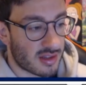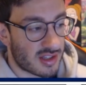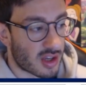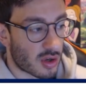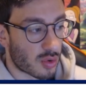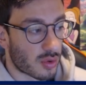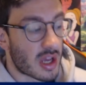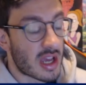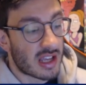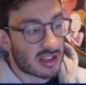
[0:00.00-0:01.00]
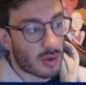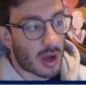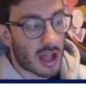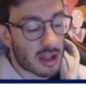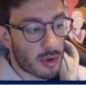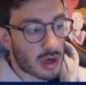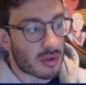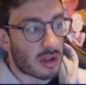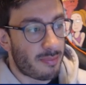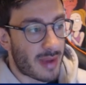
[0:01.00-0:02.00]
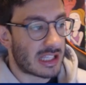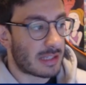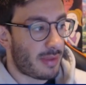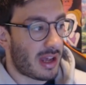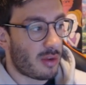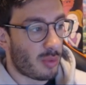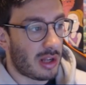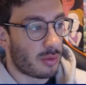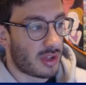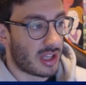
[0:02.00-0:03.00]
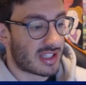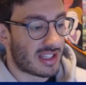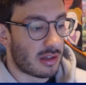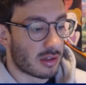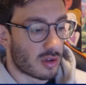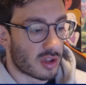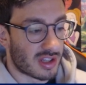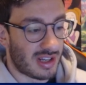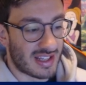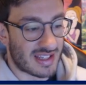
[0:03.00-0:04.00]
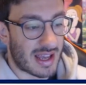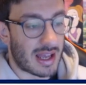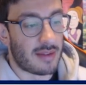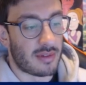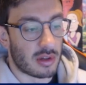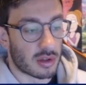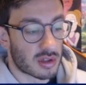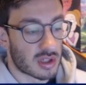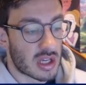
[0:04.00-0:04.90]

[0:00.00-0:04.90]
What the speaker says: So other Pokemon that best pair well with Accelgor. So let's have a look.